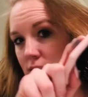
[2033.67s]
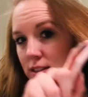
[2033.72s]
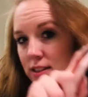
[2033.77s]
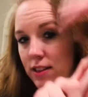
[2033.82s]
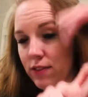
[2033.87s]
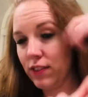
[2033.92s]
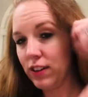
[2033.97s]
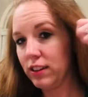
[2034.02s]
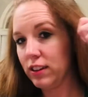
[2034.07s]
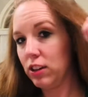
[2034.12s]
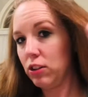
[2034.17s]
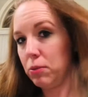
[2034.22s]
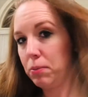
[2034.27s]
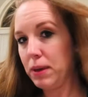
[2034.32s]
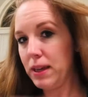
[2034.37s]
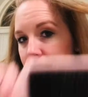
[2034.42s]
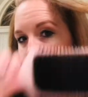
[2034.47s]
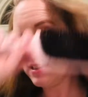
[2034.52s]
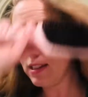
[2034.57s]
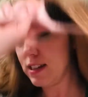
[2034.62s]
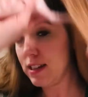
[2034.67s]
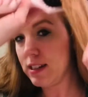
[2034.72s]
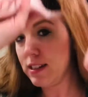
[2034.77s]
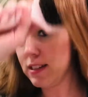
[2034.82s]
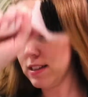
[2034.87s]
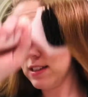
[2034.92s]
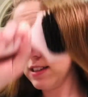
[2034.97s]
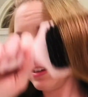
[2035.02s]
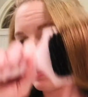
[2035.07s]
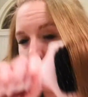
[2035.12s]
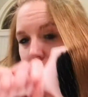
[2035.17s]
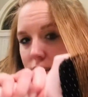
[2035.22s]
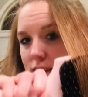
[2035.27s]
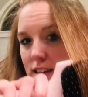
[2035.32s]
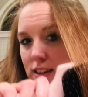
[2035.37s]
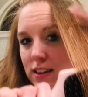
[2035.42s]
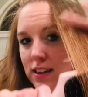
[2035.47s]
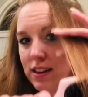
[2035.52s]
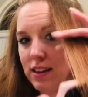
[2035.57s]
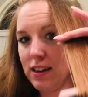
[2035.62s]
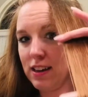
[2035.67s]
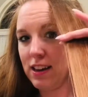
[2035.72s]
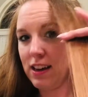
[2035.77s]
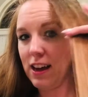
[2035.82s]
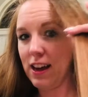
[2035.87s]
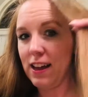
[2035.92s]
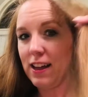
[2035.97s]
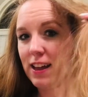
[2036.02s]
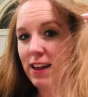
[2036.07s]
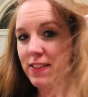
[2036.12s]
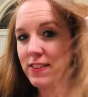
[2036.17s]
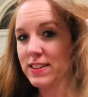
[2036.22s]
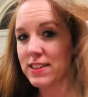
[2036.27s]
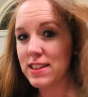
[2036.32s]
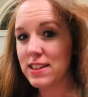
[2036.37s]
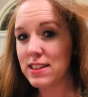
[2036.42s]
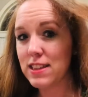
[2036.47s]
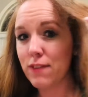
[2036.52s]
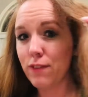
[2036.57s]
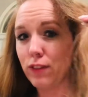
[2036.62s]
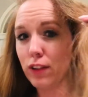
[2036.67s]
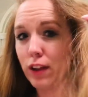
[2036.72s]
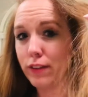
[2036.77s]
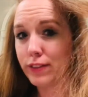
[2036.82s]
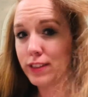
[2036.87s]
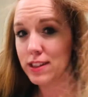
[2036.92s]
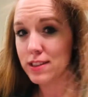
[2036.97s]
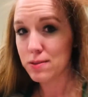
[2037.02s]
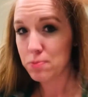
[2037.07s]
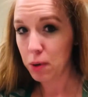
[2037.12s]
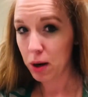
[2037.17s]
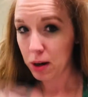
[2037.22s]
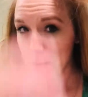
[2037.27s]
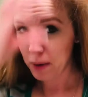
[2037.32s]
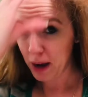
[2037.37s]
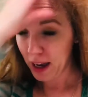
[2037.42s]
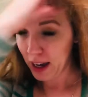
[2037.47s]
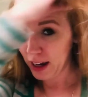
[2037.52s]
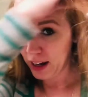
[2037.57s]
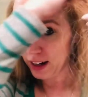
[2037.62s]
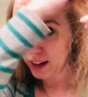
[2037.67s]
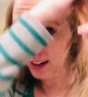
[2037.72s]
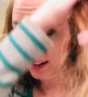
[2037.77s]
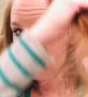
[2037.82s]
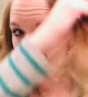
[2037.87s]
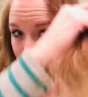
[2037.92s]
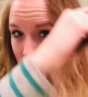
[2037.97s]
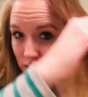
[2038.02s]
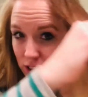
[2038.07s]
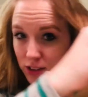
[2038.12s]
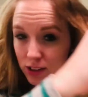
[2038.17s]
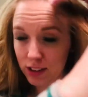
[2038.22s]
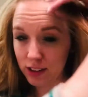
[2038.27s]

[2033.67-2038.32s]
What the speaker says: different little pieces. And this is the fluffiest part of my hair. You